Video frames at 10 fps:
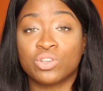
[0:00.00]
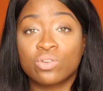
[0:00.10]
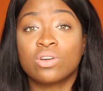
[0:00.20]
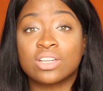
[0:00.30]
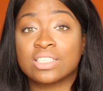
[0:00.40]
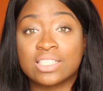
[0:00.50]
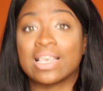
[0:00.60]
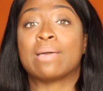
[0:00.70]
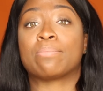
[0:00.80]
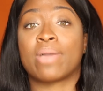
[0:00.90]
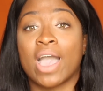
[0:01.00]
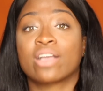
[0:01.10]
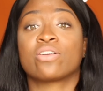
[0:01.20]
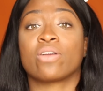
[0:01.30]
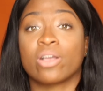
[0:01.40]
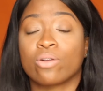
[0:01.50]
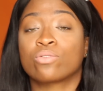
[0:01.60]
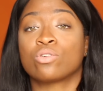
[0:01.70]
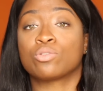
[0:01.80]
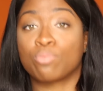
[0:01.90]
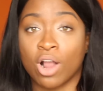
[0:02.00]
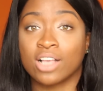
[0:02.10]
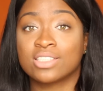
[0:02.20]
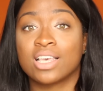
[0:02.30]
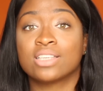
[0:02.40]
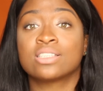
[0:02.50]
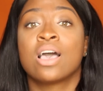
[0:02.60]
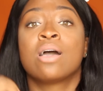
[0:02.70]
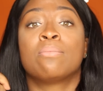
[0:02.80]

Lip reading: you're going to set back your hair growth process